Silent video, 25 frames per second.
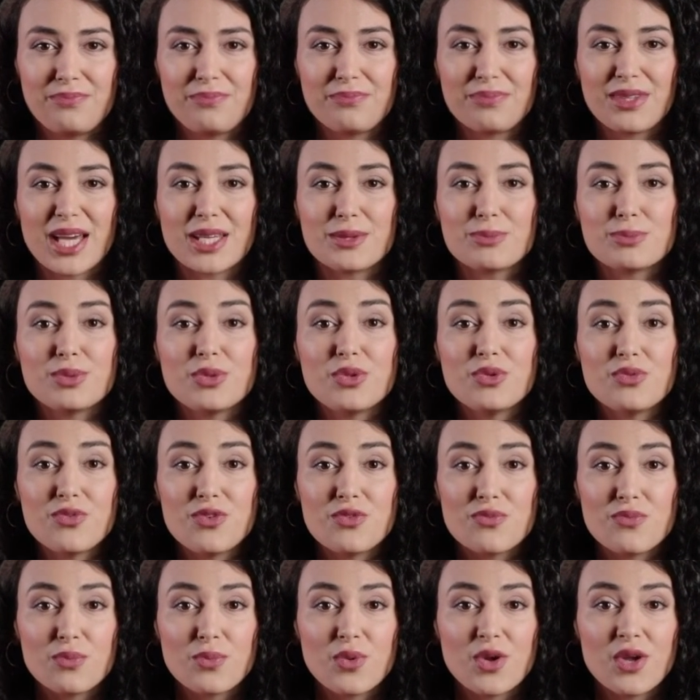Like proof
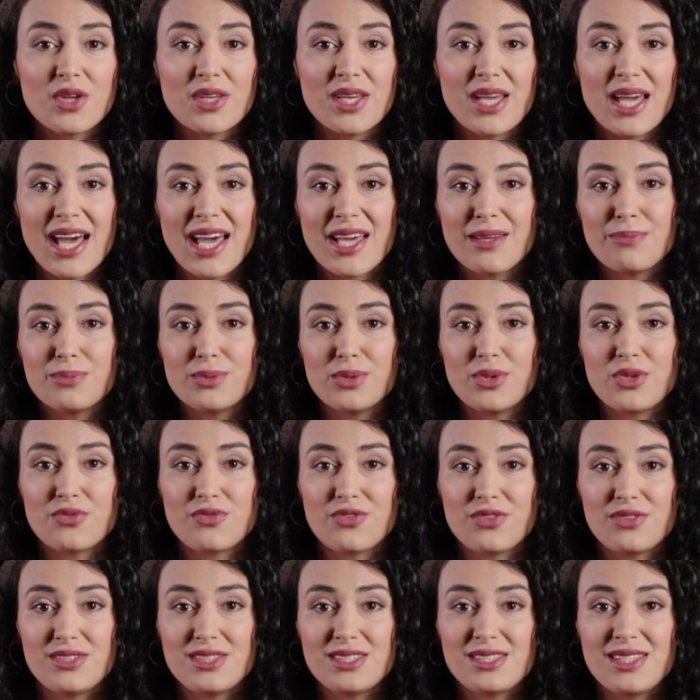of work and proof
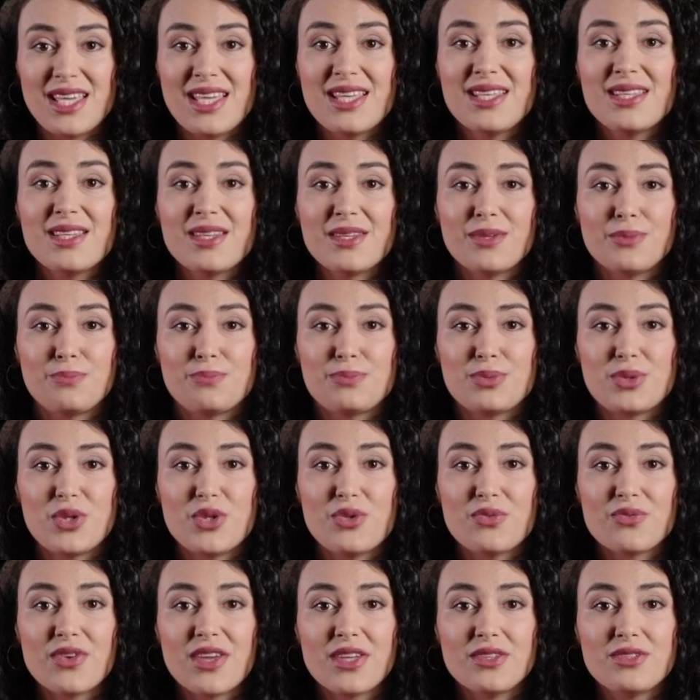of stake,
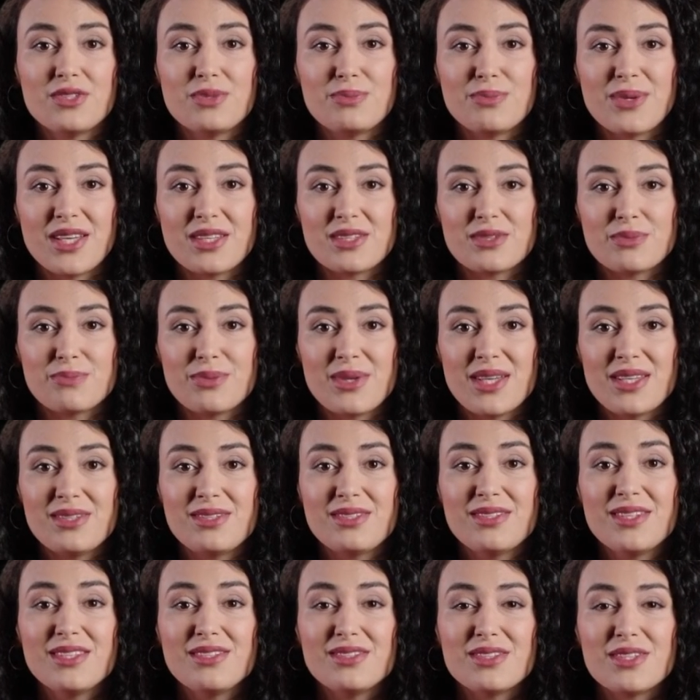proof of space-based
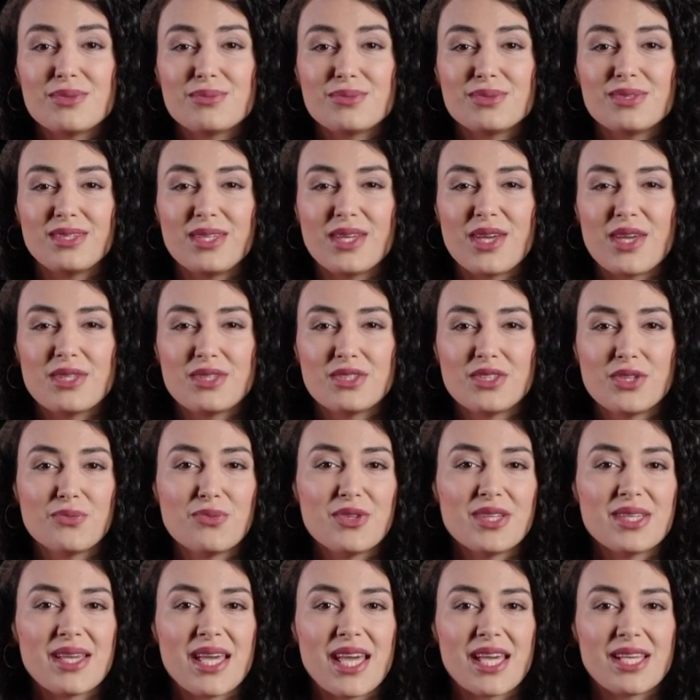systems also
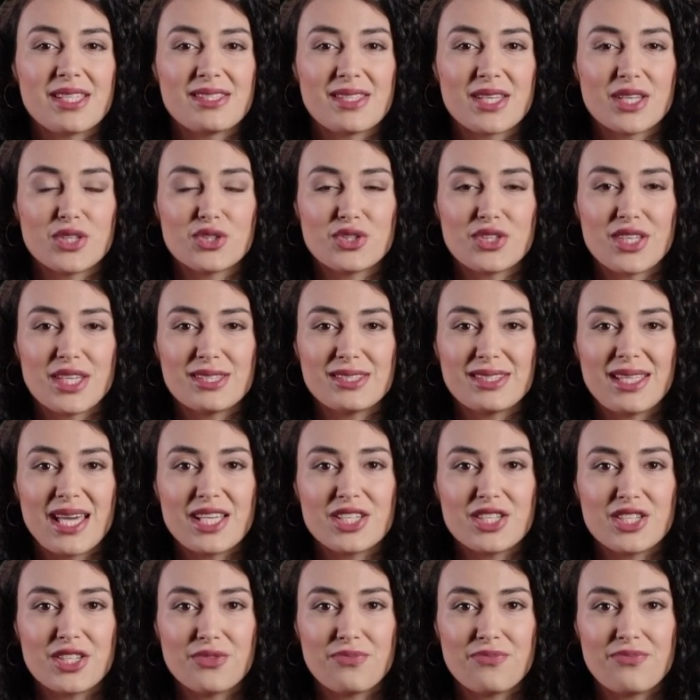relies on
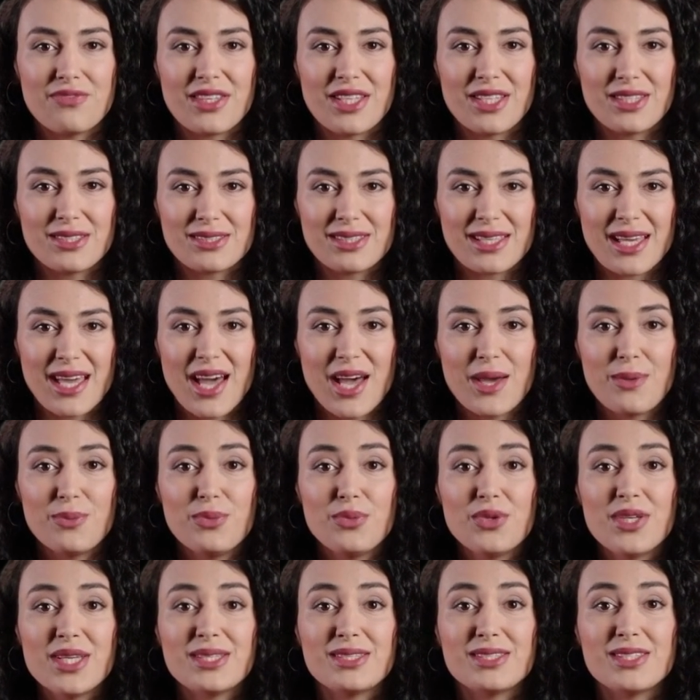transaction fees to
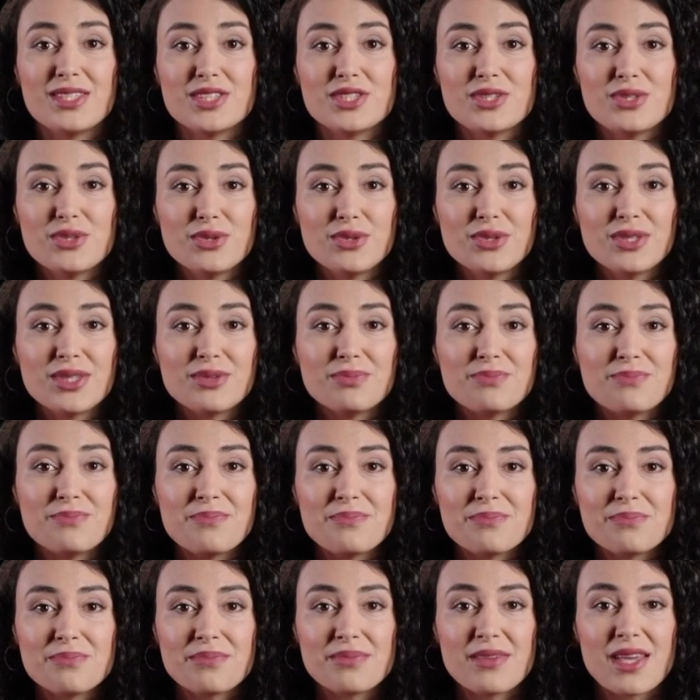operate securely.
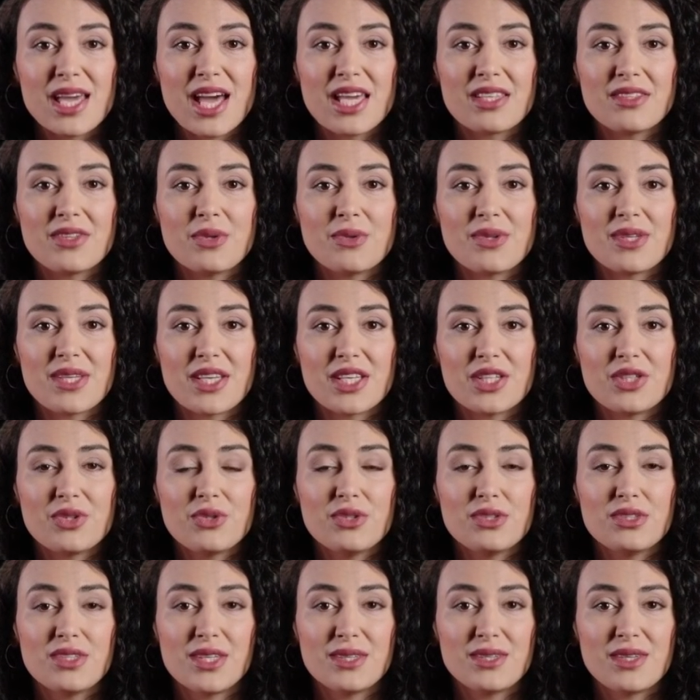Although an
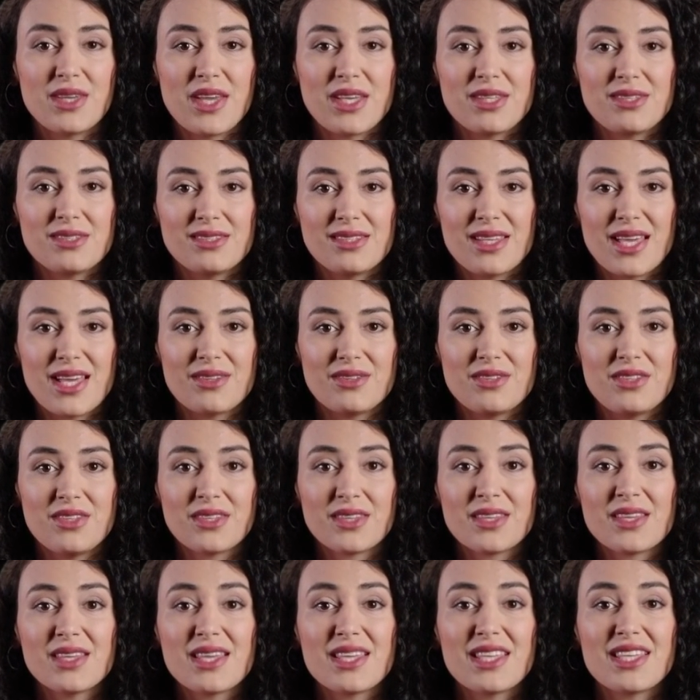interesting concept,
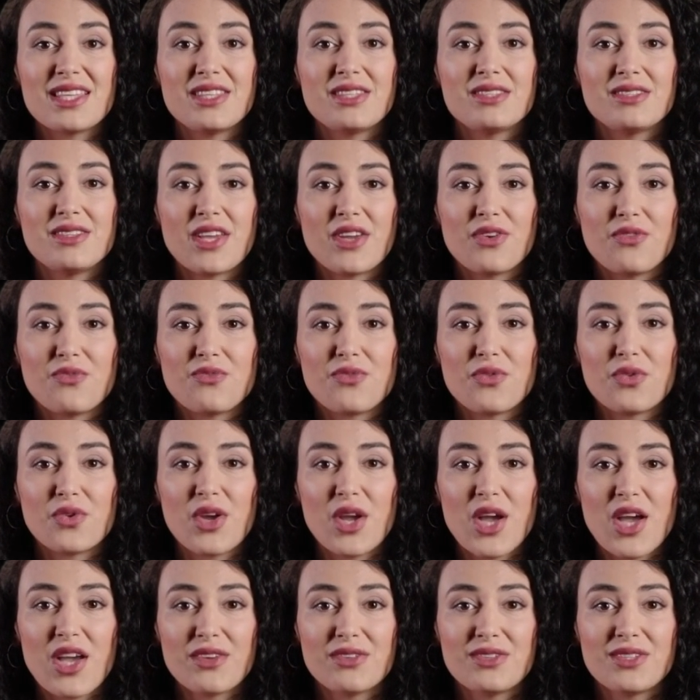it is therefore
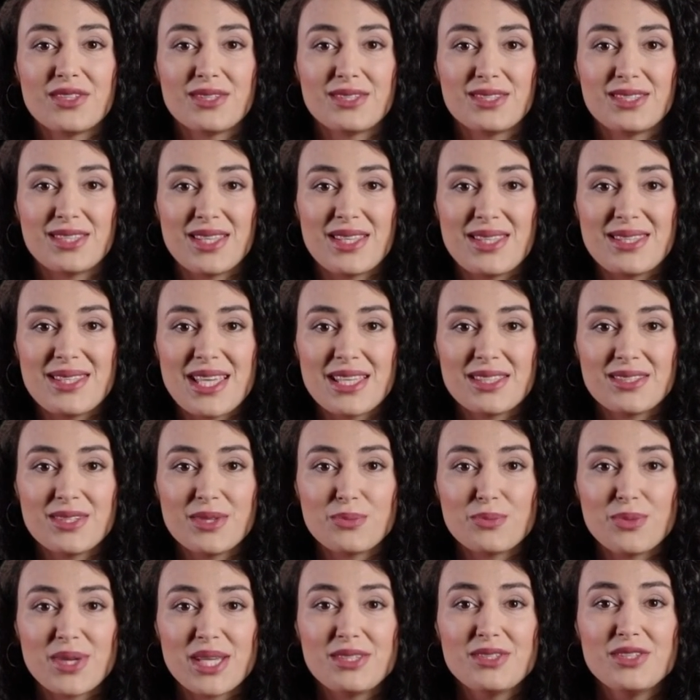often seen as a
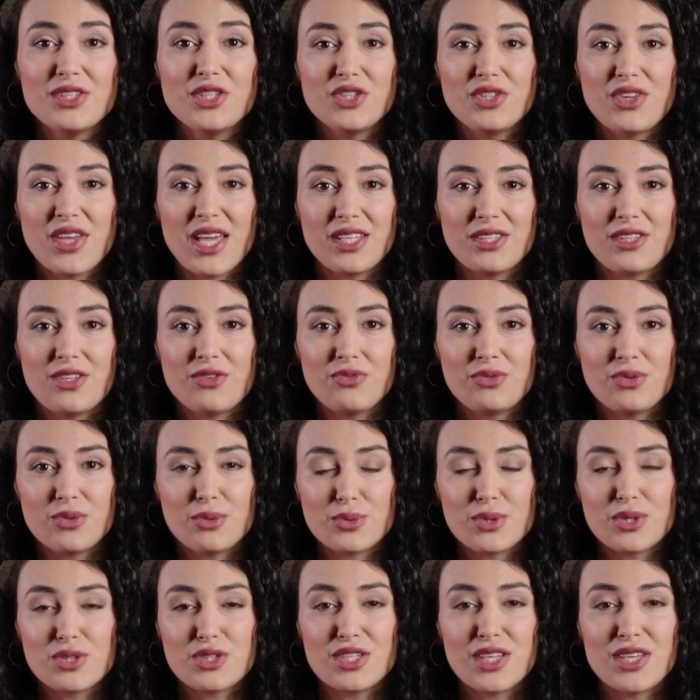less attractive
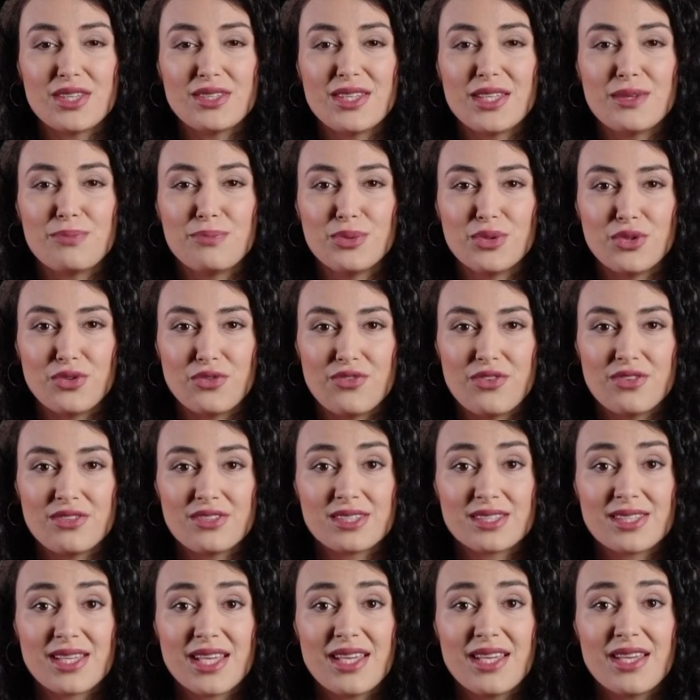solution than proof of
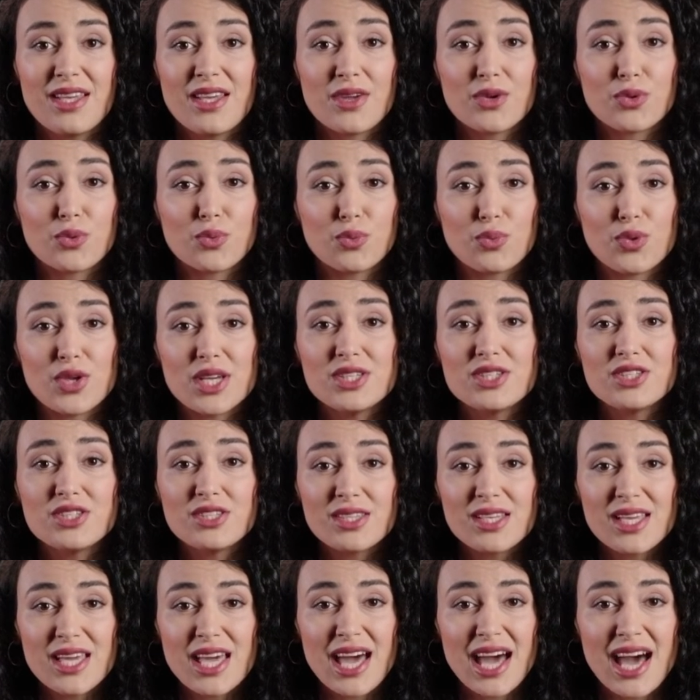stake, which,
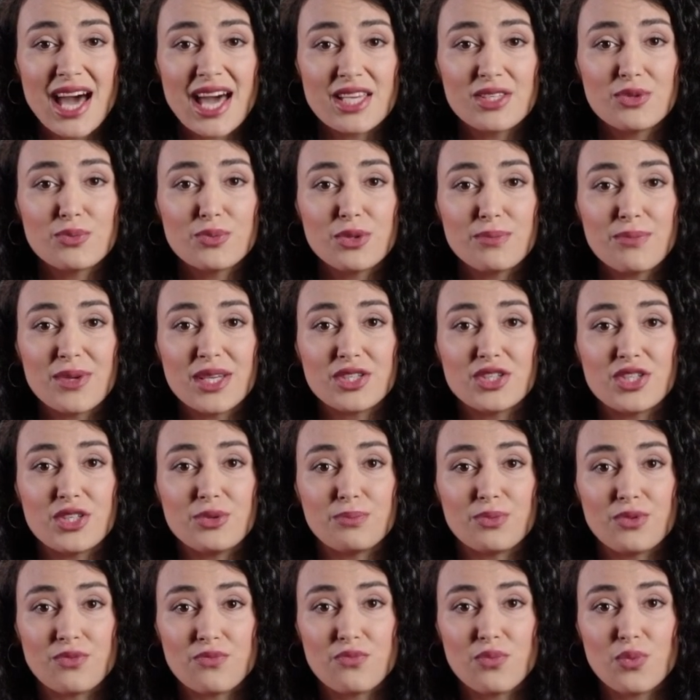as we mentioned
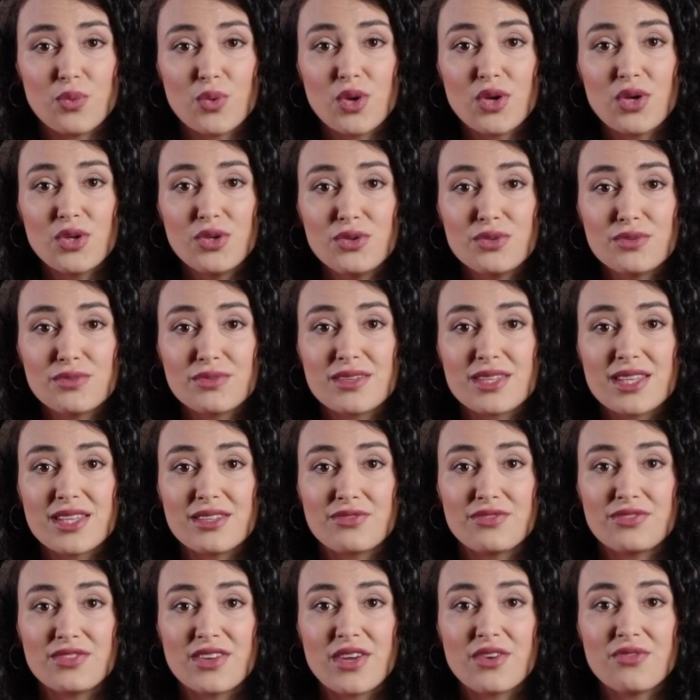before,
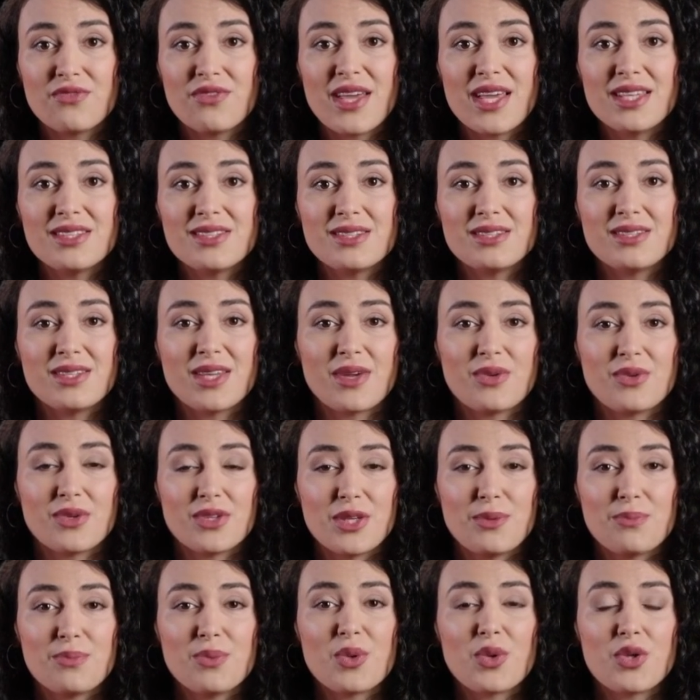itself has its own
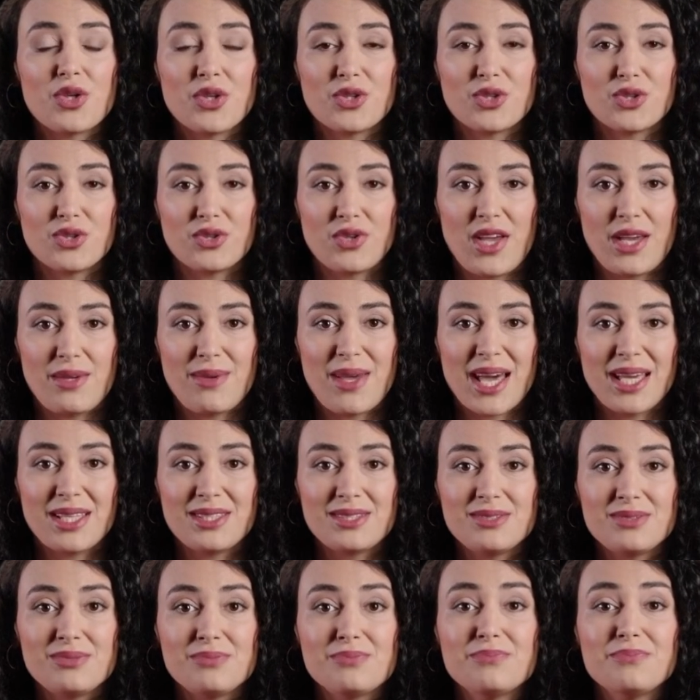important
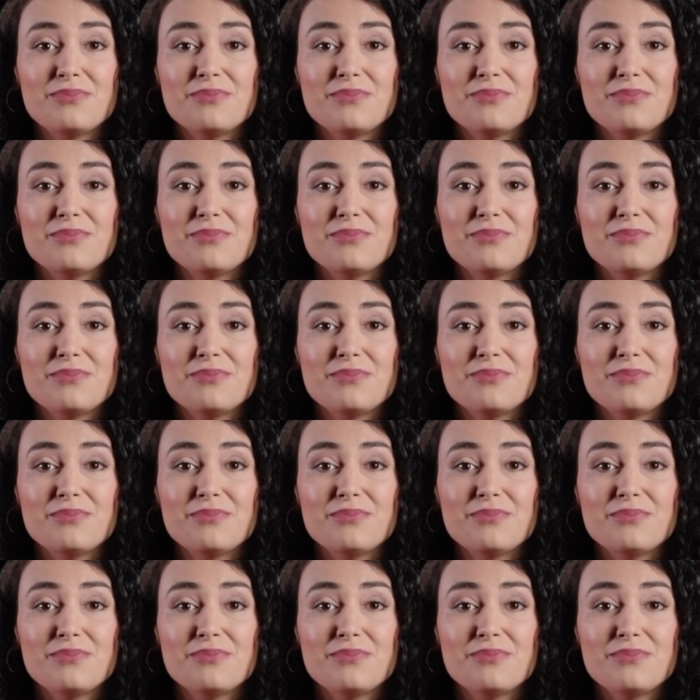drawbacks.